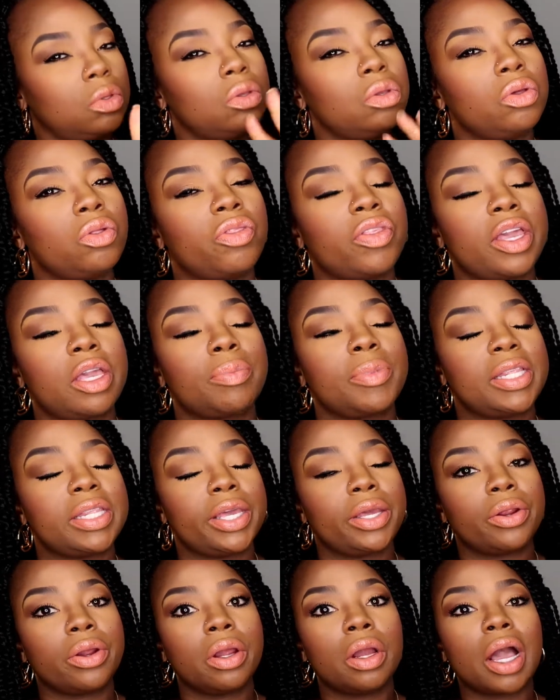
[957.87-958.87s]
You'll thank me
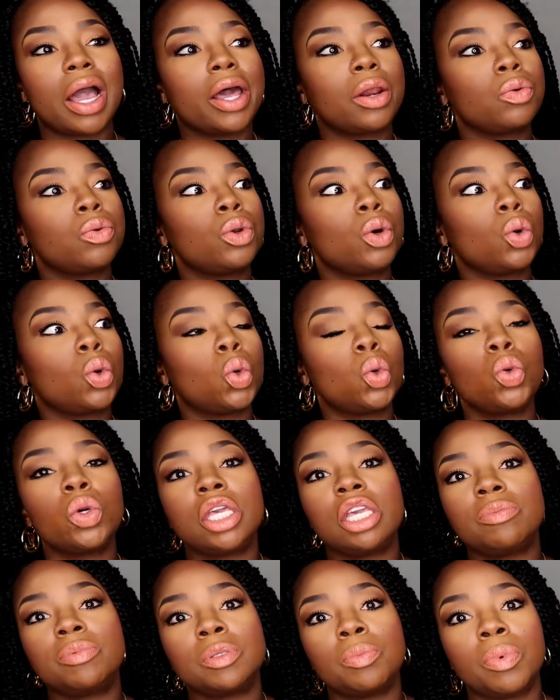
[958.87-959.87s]
later. I don't know who
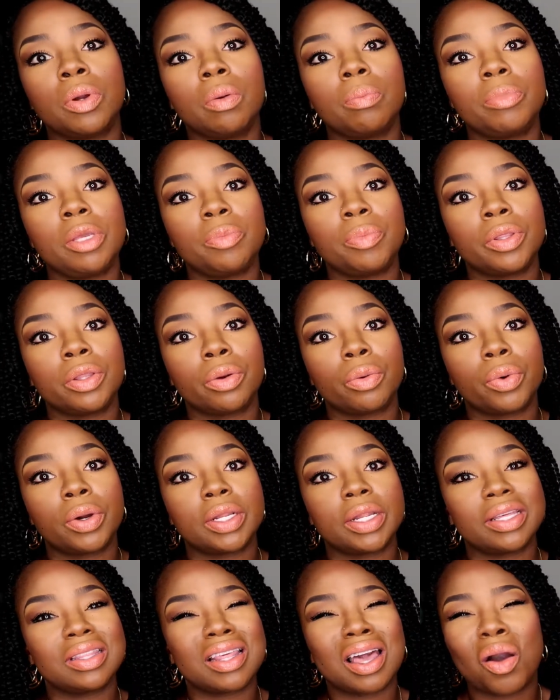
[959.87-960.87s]
keeps beeping their
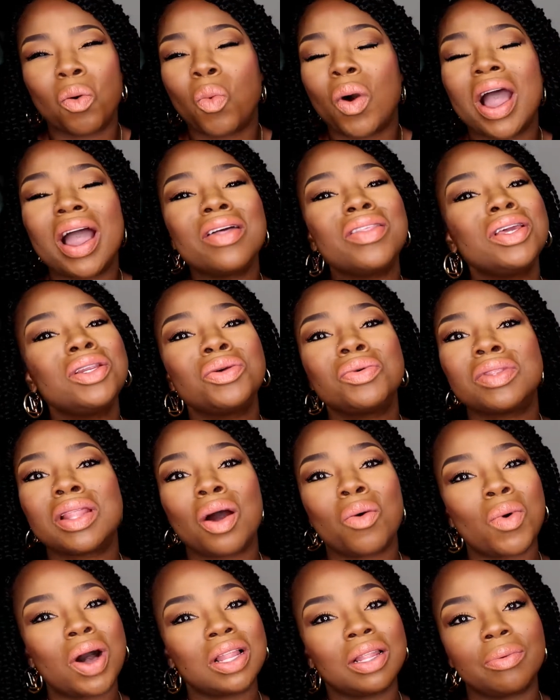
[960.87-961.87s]
horn like that. Why are they doing
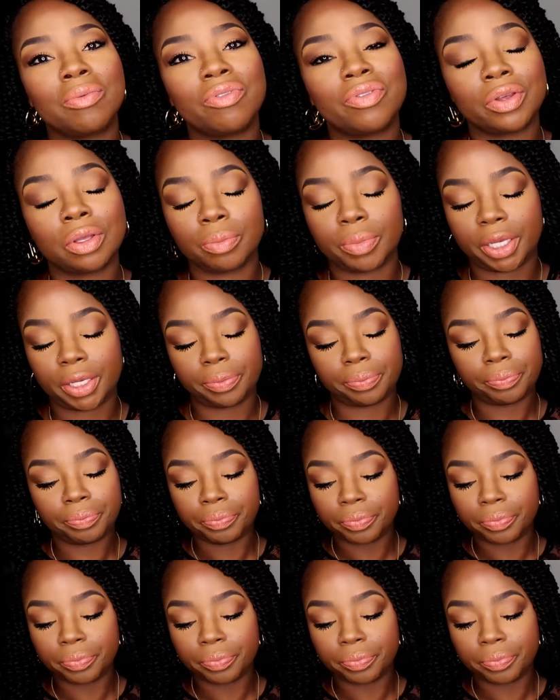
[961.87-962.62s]
that while I'm filming?